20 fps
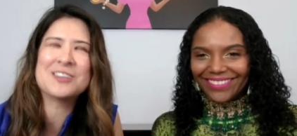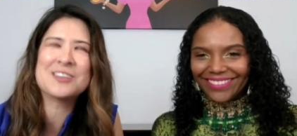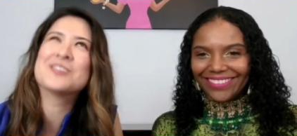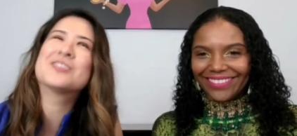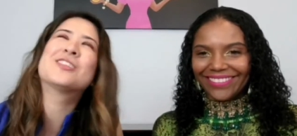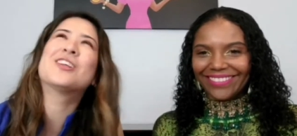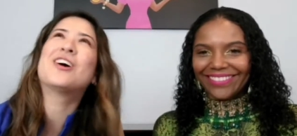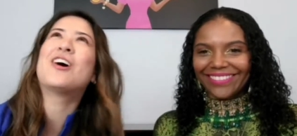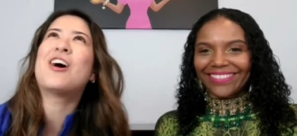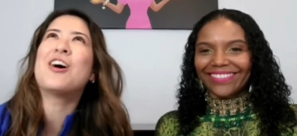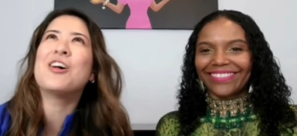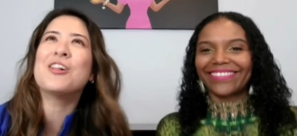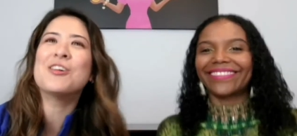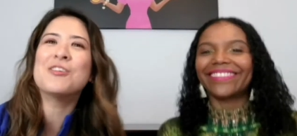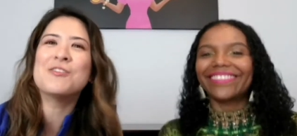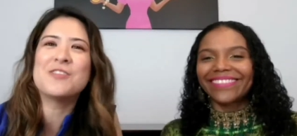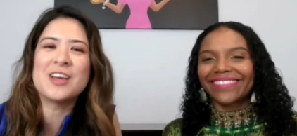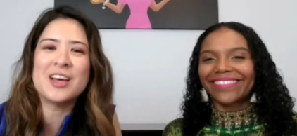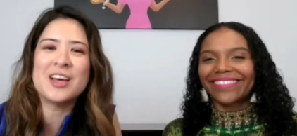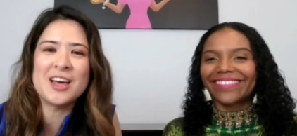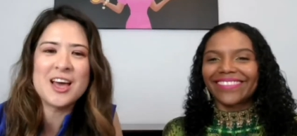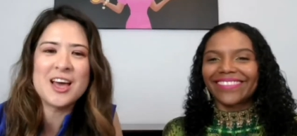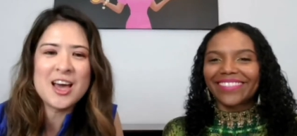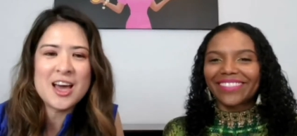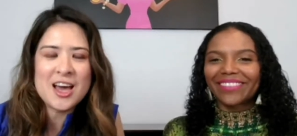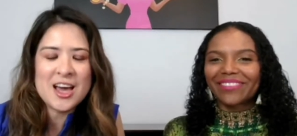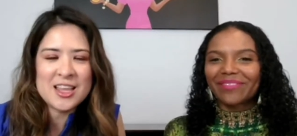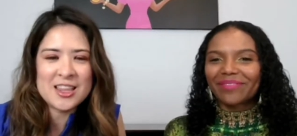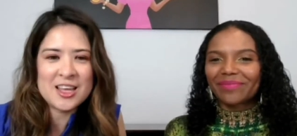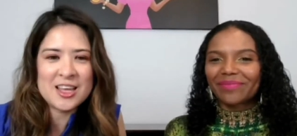Speaker 1: The all of the
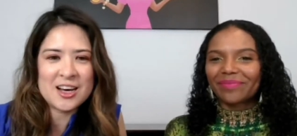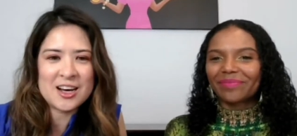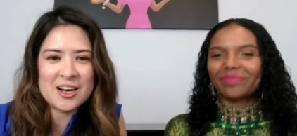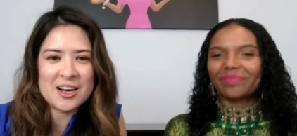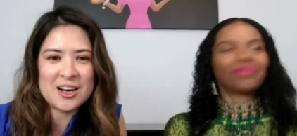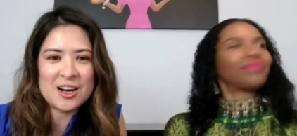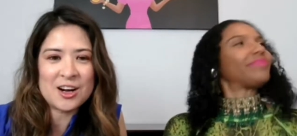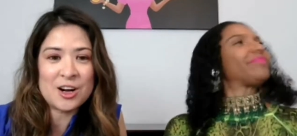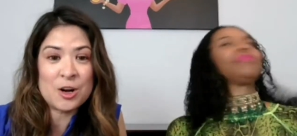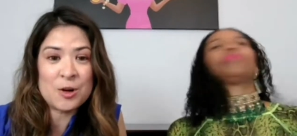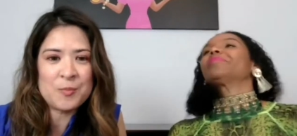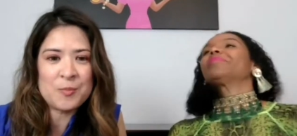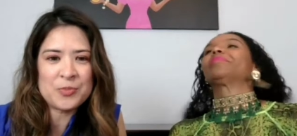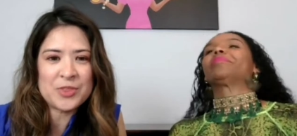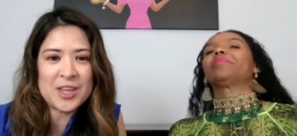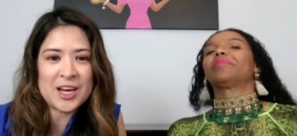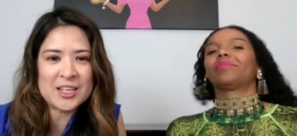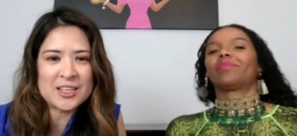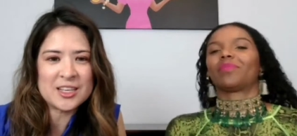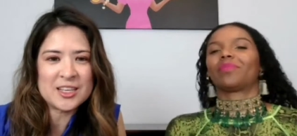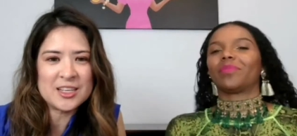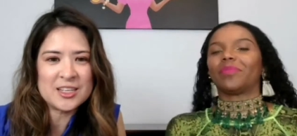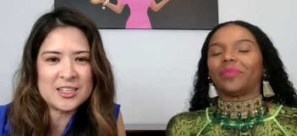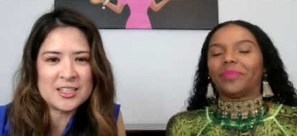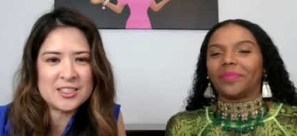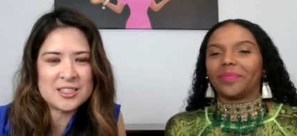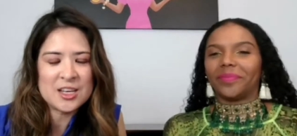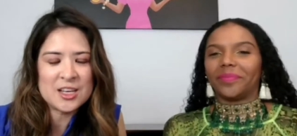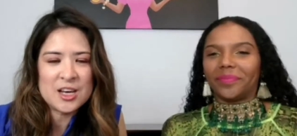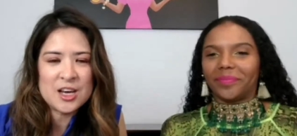the um, that is
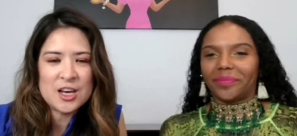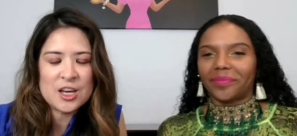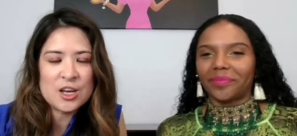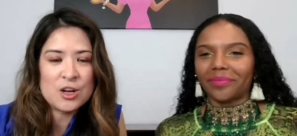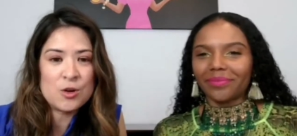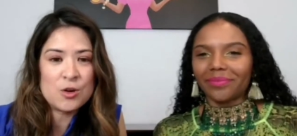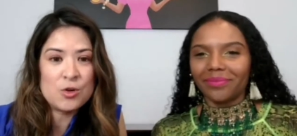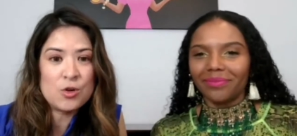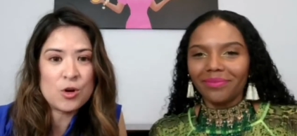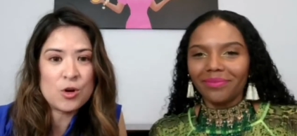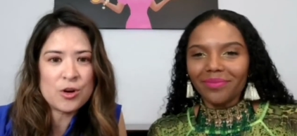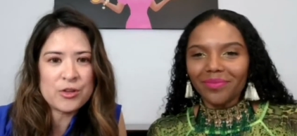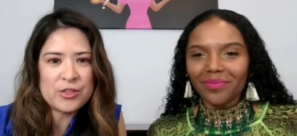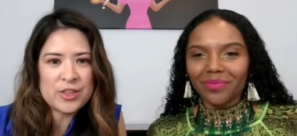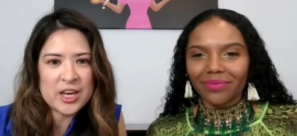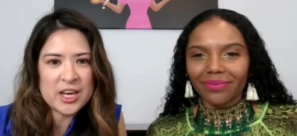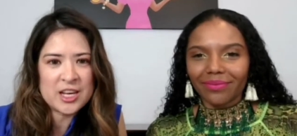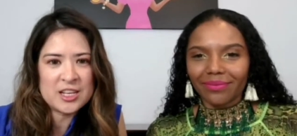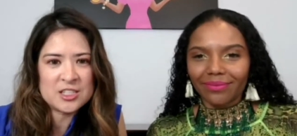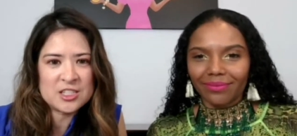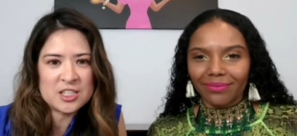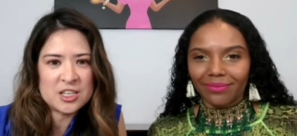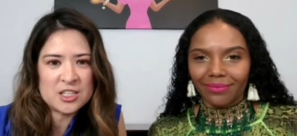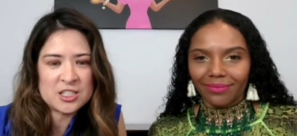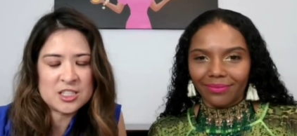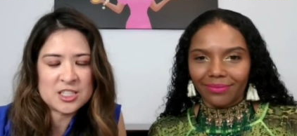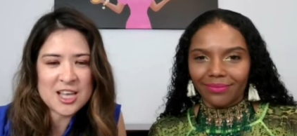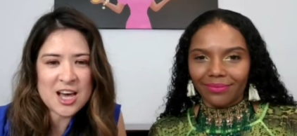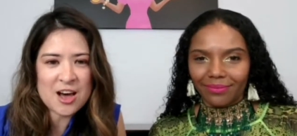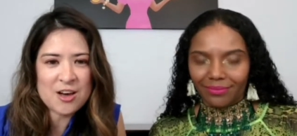you know North Asia,
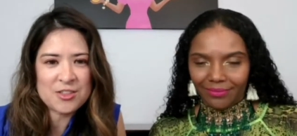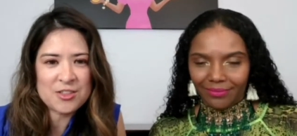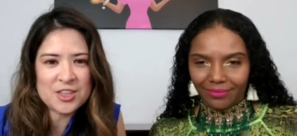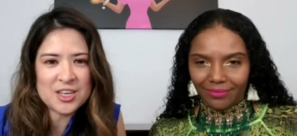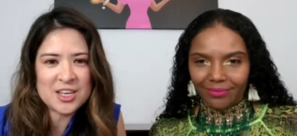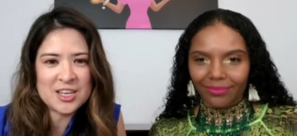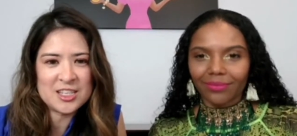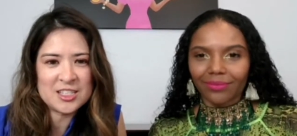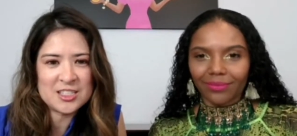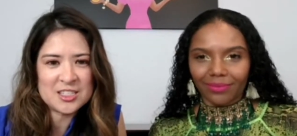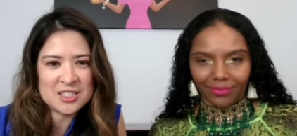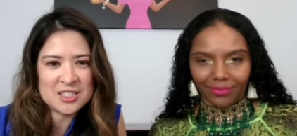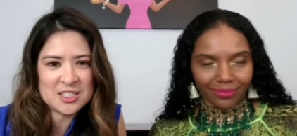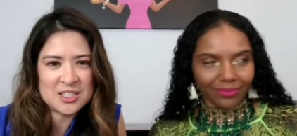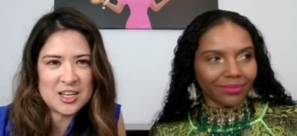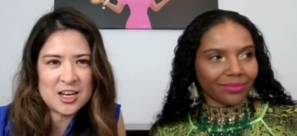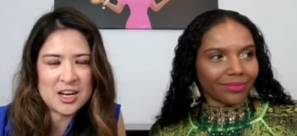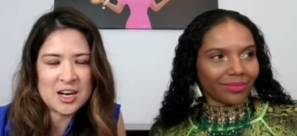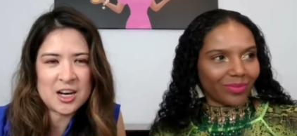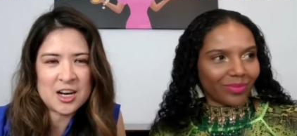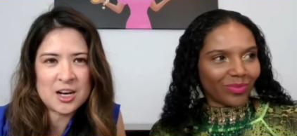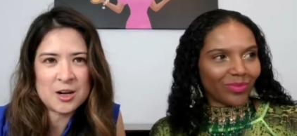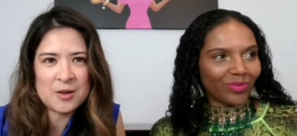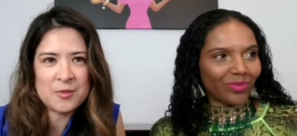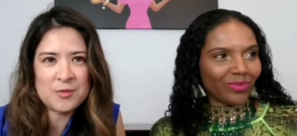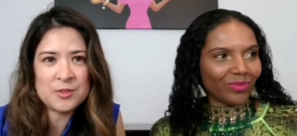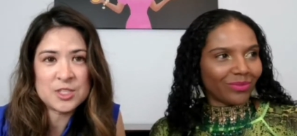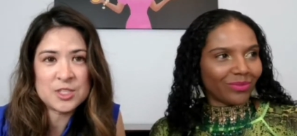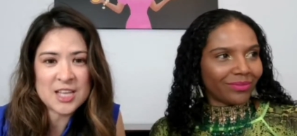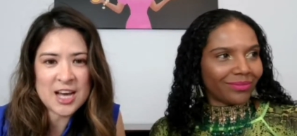Southeast, uh,
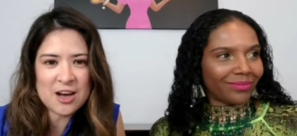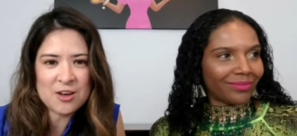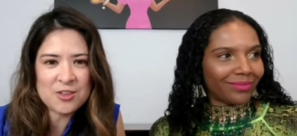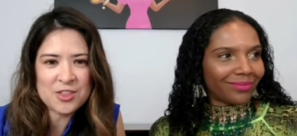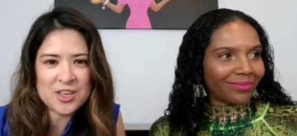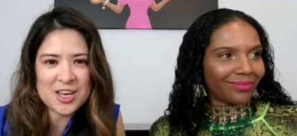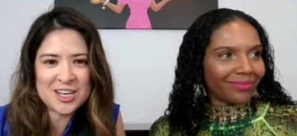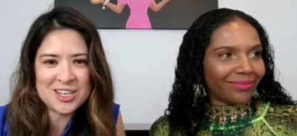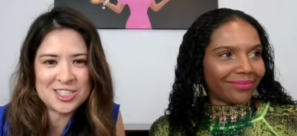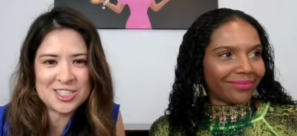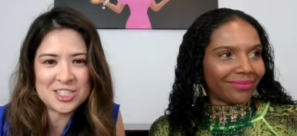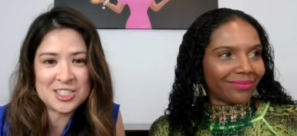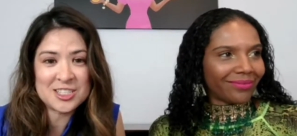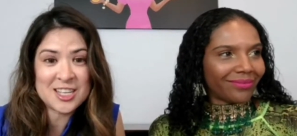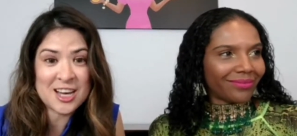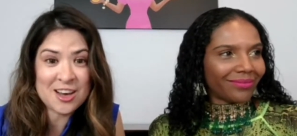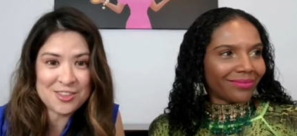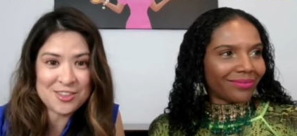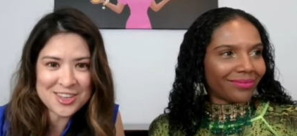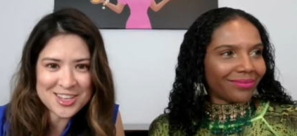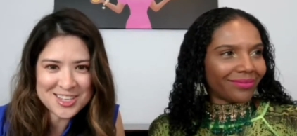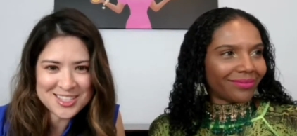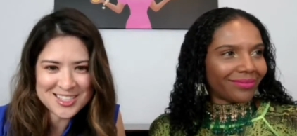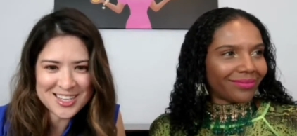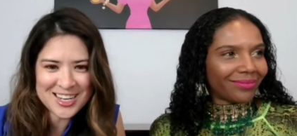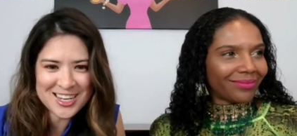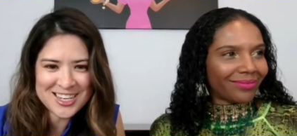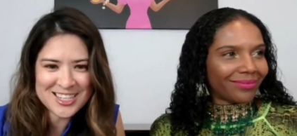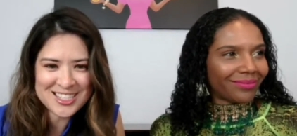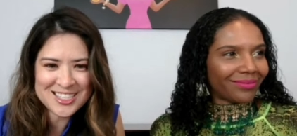South Asia, Southeast
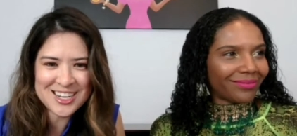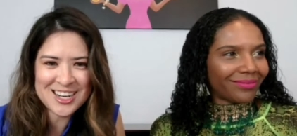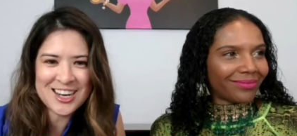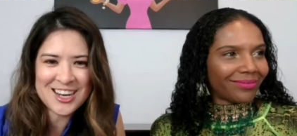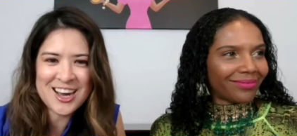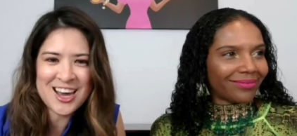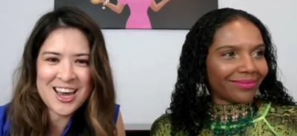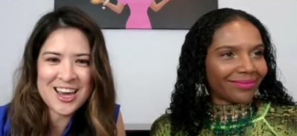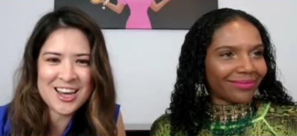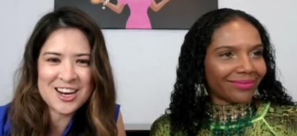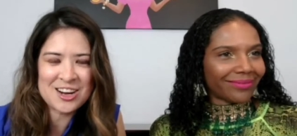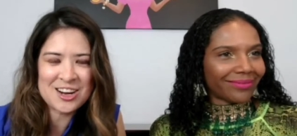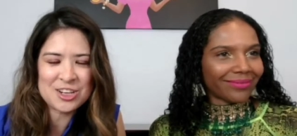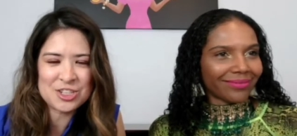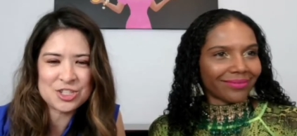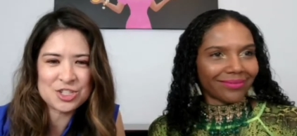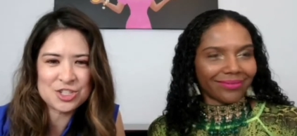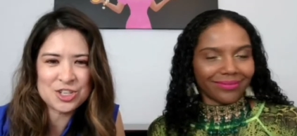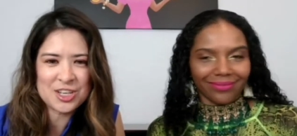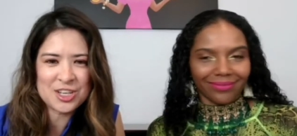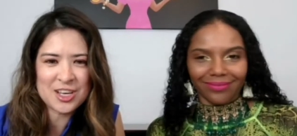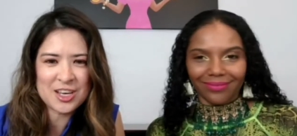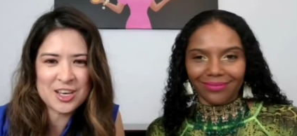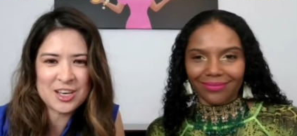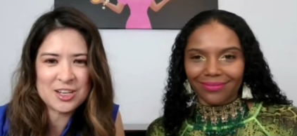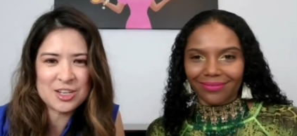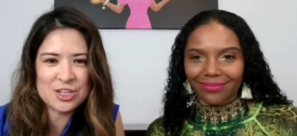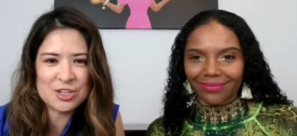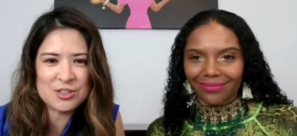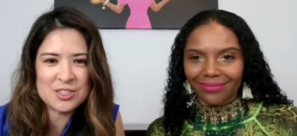Asia, and Australia and
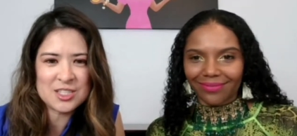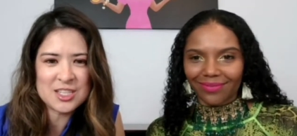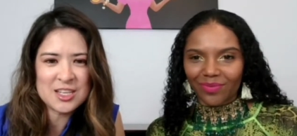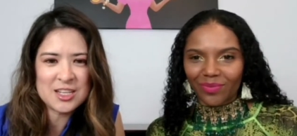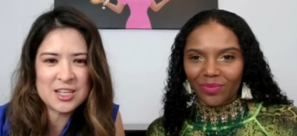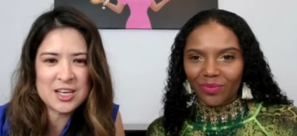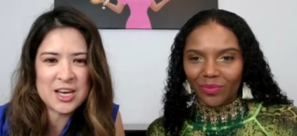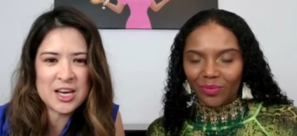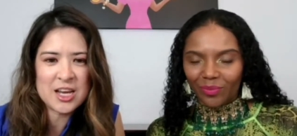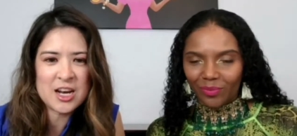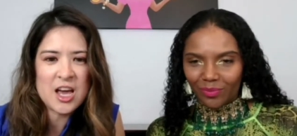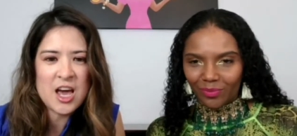New Zealand,